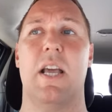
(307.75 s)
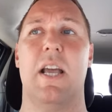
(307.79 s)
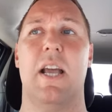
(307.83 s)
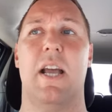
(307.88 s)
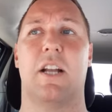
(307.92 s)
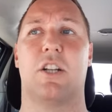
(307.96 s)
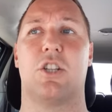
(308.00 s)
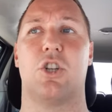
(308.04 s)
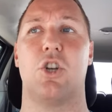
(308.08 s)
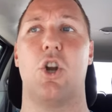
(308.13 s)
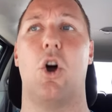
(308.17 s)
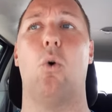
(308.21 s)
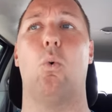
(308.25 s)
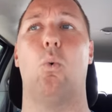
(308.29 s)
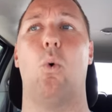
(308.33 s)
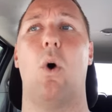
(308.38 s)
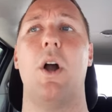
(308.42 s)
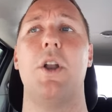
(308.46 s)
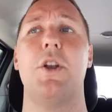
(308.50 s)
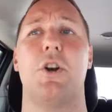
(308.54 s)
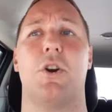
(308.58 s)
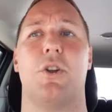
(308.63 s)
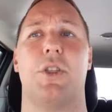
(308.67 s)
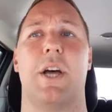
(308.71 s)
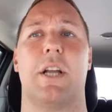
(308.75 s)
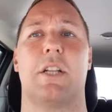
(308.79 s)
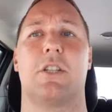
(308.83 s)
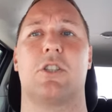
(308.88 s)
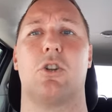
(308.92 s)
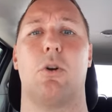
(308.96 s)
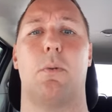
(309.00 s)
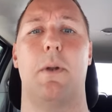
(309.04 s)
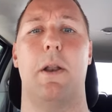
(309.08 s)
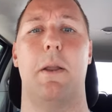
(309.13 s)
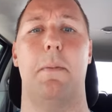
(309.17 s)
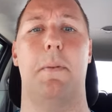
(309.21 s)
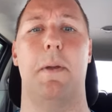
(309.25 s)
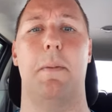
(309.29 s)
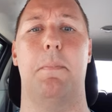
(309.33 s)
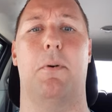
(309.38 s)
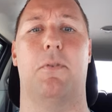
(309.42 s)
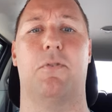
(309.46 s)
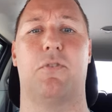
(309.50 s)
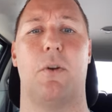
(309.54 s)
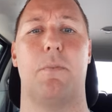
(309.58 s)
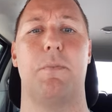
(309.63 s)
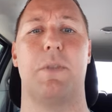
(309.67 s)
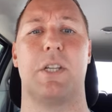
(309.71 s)
It's no wonder that so many people
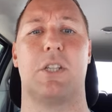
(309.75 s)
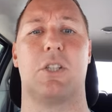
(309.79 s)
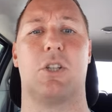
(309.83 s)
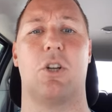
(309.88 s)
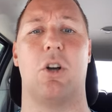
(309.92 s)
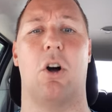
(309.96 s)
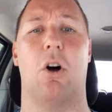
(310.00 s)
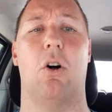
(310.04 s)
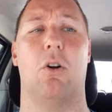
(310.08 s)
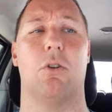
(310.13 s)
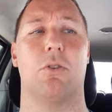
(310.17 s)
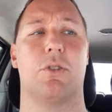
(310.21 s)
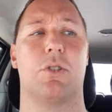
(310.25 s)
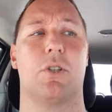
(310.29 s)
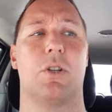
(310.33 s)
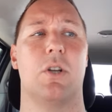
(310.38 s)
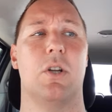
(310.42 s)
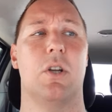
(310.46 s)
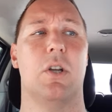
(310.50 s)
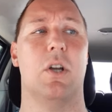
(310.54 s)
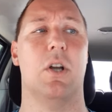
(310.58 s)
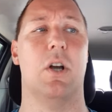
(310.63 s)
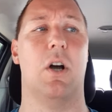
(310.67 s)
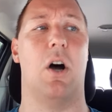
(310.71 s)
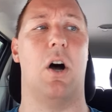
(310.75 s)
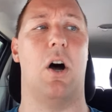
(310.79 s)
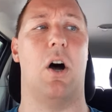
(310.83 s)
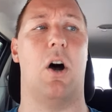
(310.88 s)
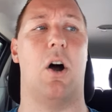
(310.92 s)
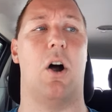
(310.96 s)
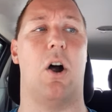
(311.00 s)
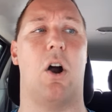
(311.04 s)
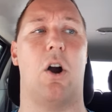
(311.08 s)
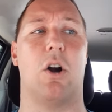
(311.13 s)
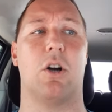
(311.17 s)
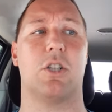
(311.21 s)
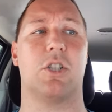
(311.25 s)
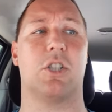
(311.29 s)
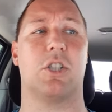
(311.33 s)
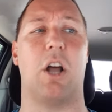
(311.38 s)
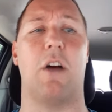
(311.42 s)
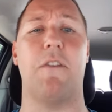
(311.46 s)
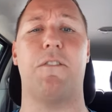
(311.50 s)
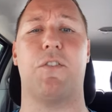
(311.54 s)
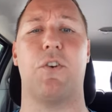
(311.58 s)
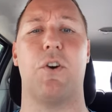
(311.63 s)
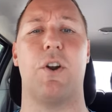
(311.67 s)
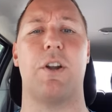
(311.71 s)
from this cult uh, are
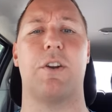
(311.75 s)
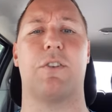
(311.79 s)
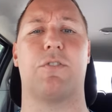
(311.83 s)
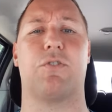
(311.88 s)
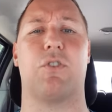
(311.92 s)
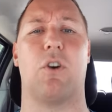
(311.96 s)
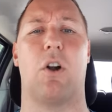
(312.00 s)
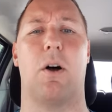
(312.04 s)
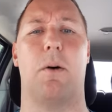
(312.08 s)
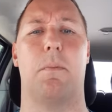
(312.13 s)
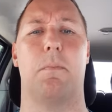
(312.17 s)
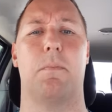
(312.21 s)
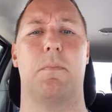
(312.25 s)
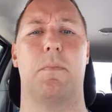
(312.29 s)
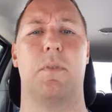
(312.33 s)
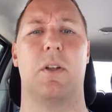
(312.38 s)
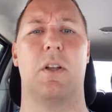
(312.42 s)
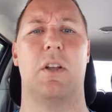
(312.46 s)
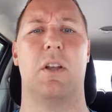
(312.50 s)
suffering from,